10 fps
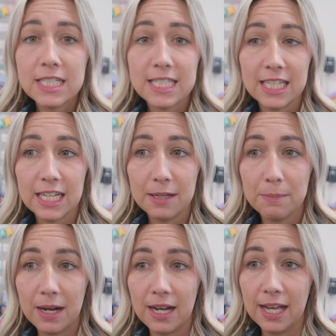to get
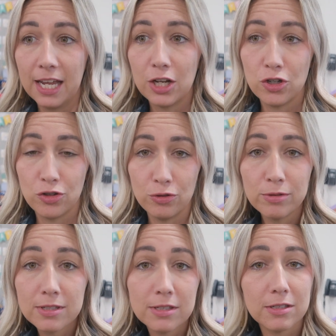my
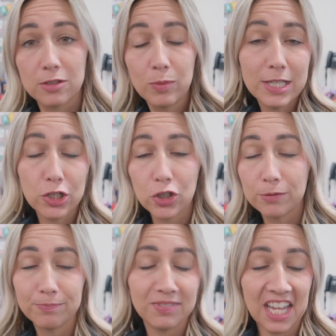juice
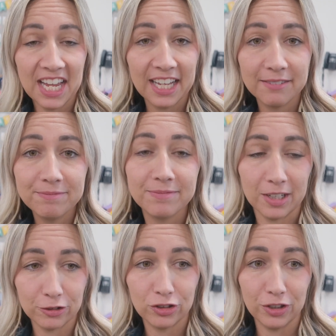squeezer thing.
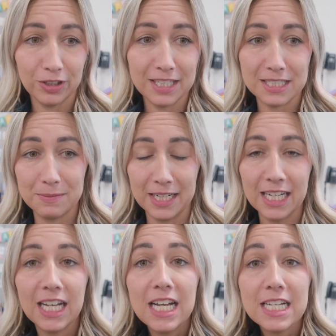I'll show you guys in a minute.